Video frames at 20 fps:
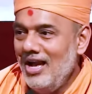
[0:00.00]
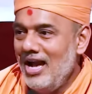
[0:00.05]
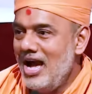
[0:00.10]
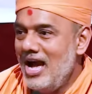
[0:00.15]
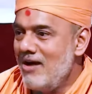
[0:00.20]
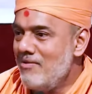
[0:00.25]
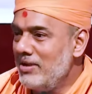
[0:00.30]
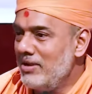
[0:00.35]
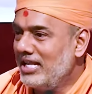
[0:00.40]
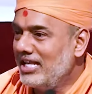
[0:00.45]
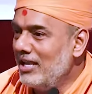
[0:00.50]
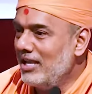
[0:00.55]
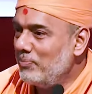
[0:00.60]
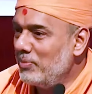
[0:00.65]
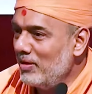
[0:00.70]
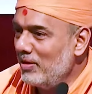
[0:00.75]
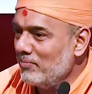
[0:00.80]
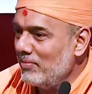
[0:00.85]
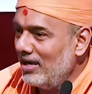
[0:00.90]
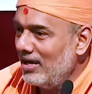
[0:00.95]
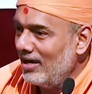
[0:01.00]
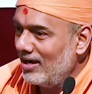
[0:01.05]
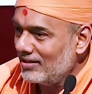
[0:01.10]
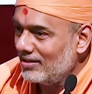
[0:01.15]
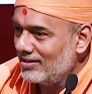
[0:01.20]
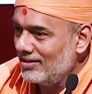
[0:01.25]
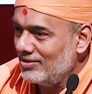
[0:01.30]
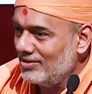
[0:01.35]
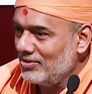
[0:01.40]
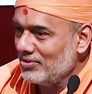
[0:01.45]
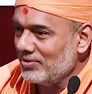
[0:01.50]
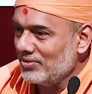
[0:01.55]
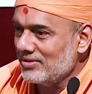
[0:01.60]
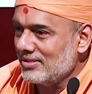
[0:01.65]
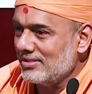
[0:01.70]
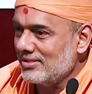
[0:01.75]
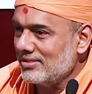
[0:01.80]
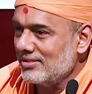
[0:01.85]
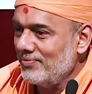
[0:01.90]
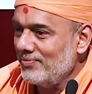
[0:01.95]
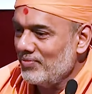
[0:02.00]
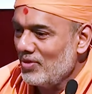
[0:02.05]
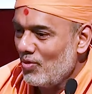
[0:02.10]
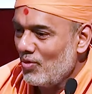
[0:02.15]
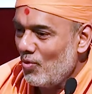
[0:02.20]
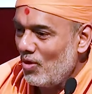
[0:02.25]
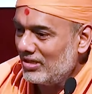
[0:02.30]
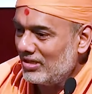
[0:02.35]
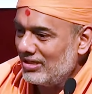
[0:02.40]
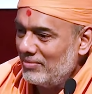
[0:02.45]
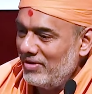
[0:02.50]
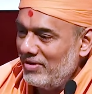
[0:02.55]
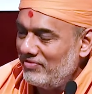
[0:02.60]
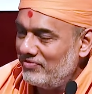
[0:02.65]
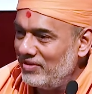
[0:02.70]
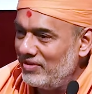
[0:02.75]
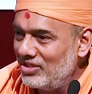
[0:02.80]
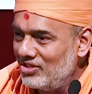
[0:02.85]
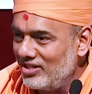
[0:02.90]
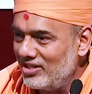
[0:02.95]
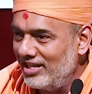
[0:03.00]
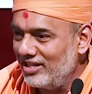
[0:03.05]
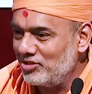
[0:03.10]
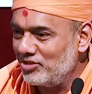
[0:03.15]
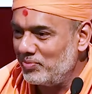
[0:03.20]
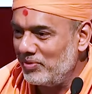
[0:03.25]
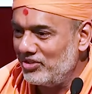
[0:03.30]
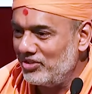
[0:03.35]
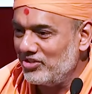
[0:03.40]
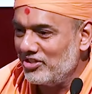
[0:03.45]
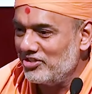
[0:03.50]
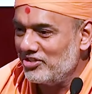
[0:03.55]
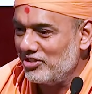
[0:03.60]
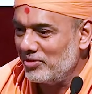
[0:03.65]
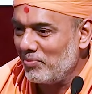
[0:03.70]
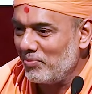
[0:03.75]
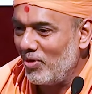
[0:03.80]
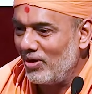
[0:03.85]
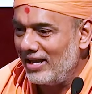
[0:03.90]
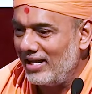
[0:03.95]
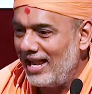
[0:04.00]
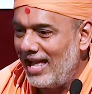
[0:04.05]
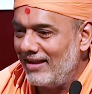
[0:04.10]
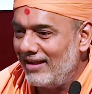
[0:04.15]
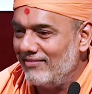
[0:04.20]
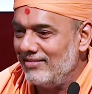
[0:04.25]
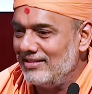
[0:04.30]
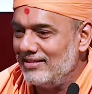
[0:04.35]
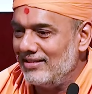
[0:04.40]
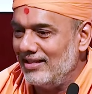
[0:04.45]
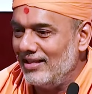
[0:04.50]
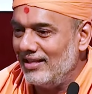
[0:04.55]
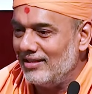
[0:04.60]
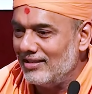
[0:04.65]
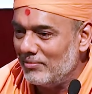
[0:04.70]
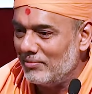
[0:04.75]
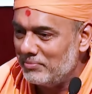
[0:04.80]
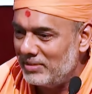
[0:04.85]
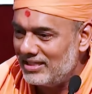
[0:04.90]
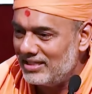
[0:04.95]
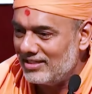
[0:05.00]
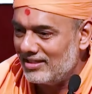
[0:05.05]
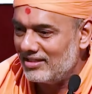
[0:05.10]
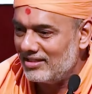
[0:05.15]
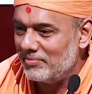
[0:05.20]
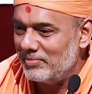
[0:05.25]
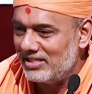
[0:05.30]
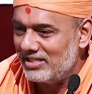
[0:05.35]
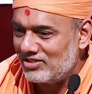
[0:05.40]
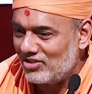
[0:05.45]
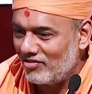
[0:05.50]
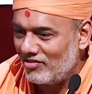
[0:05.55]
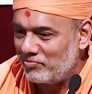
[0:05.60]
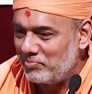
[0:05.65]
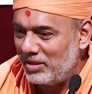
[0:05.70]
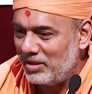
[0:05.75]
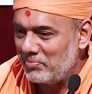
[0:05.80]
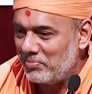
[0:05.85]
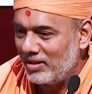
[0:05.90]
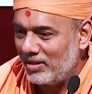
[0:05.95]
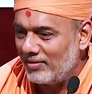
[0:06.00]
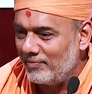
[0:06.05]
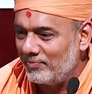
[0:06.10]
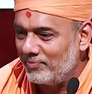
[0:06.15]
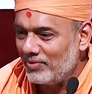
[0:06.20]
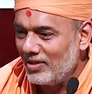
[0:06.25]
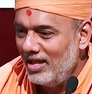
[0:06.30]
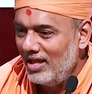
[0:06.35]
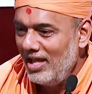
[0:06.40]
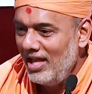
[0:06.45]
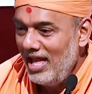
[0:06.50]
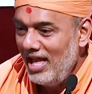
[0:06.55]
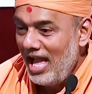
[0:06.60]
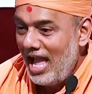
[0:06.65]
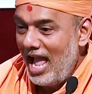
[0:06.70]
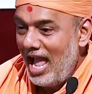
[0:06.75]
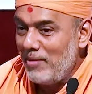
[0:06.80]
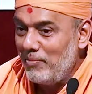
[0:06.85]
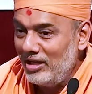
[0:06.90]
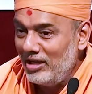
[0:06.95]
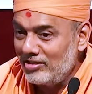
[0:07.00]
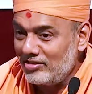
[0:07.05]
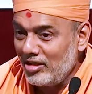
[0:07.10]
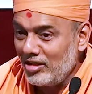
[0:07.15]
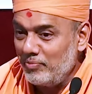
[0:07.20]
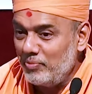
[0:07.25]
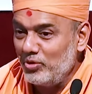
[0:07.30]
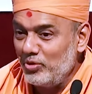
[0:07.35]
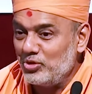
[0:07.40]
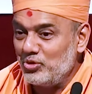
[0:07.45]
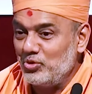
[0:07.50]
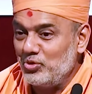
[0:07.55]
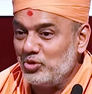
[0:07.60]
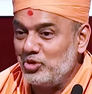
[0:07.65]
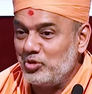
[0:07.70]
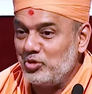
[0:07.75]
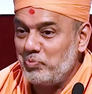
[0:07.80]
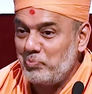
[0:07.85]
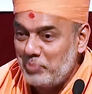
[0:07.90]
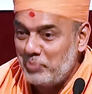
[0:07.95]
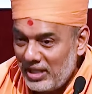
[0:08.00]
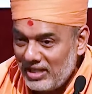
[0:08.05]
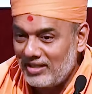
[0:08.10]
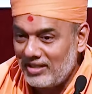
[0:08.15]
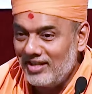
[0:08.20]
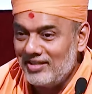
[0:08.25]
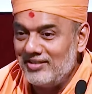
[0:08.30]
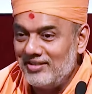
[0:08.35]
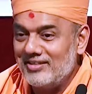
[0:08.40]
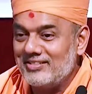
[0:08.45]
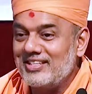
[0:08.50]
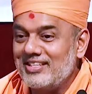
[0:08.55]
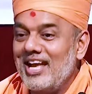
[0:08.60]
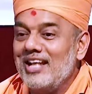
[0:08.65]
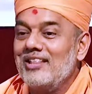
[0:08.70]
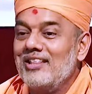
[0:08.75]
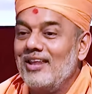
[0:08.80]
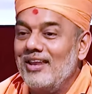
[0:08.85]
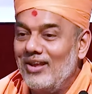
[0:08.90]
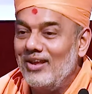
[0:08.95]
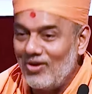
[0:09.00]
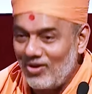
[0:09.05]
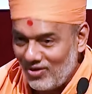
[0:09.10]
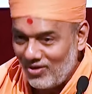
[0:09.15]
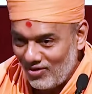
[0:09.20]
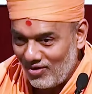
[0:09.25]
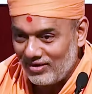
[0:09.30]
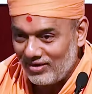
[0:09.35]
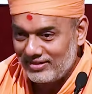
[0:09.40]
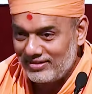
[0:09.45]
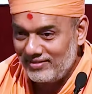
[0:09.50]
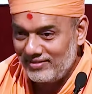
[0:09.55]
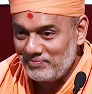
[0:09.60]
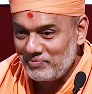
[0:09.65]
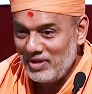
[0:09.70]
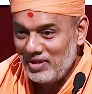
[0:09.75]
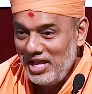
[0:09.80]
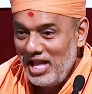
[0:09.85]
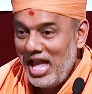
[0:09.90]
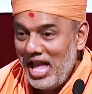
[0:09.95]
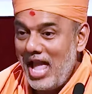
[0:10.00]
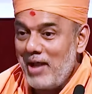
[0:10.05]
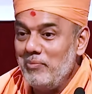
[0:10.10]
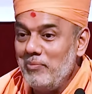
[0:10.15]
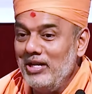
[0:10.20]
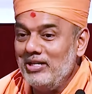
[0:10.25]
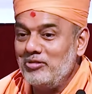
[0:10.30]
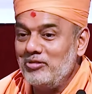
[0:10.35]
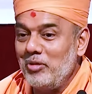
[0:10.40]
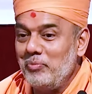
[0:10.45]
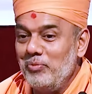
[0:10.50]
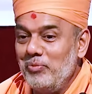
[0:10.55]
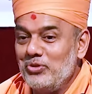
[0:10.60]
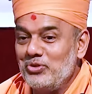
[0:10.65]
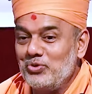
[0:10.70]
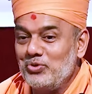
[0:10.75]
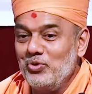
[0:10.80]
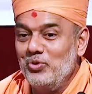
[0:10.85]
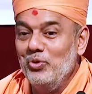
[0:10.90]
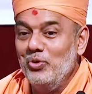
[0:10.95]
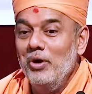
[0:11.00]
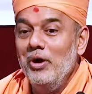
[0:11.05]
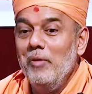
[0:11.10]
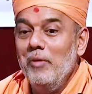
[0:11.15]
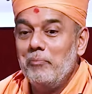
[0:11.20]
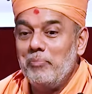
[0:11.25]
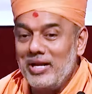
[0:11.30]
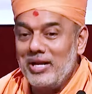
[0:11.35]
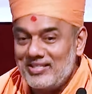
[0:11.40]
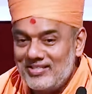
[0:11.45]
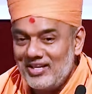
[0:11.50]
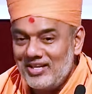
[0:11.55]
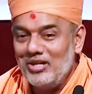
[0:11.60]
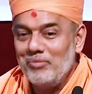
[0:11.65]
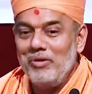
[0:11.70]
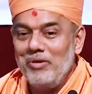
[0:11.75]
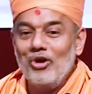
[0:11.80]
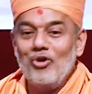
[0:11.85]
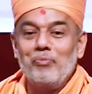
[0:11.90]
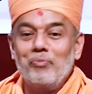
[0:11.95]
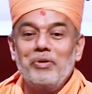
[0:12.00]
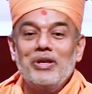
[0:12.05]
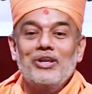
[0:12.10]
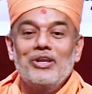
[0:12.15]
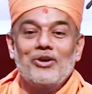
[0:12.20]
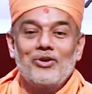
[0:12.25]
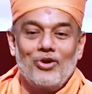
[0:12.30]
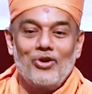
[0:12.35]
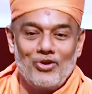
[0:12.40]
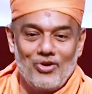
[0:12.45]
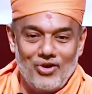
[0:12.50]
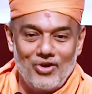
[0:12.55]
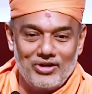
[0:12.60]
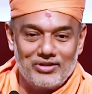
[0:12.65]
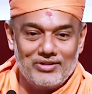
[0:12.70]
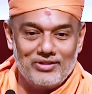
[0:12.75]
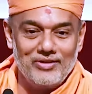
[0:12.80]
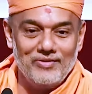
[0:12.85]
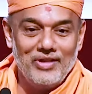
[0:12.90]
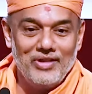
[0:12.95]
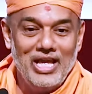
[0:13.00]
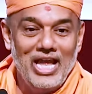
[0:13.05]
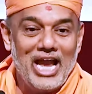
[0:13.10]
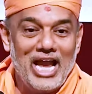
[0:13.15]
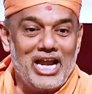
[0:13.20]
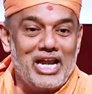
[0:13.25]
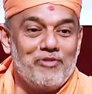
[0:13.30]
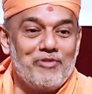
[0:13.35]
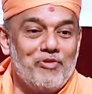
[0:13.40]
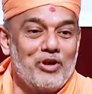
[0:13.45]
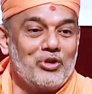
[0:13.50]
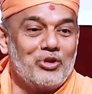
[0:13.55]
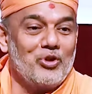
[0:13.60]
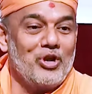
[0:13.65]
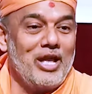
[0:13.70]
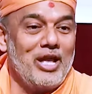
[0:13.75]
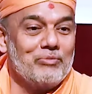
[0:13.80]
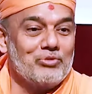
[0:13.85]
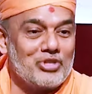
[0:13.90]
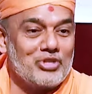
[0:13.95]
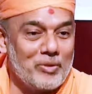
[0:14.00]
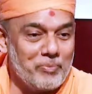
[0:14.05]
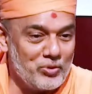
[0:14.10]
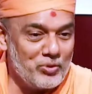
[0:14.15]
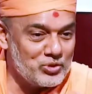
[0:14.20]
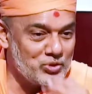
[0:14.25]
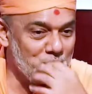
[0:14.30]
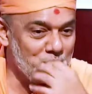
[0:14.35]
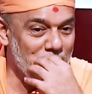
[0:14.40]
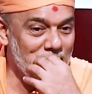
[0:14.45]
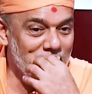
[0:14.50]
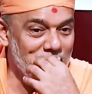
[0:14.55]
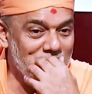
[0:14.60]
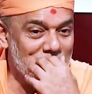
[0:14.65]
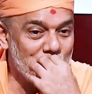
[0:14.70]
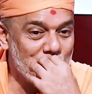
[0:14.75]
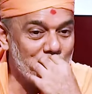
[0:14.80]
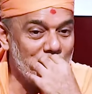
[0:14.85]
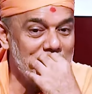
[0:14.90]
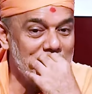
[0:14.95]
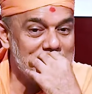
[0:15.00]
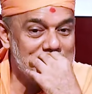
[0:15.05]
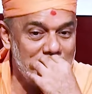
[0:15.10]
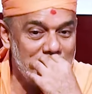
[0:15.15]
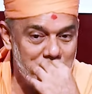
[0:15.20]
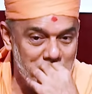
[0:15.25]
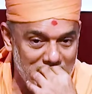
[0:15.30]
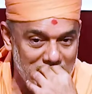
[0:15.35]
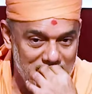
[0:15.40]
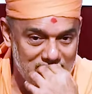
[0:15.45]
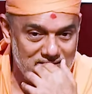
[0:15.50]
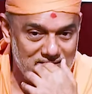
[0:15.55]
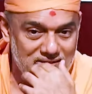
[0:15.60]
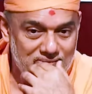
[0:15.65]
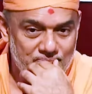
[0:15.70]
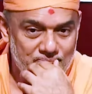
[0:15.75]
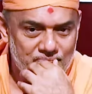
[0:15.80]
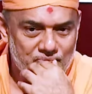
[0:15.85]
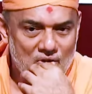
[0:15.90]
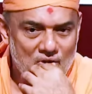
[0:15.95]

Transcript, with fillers: How am I keeping my attitudes? What are my facial expressions and body language in the meet in the midst of people? Am I supposed to speak in this gathering or not? Am I supposed to present my opinion or not? And if at all I am supposed to, in which words I must?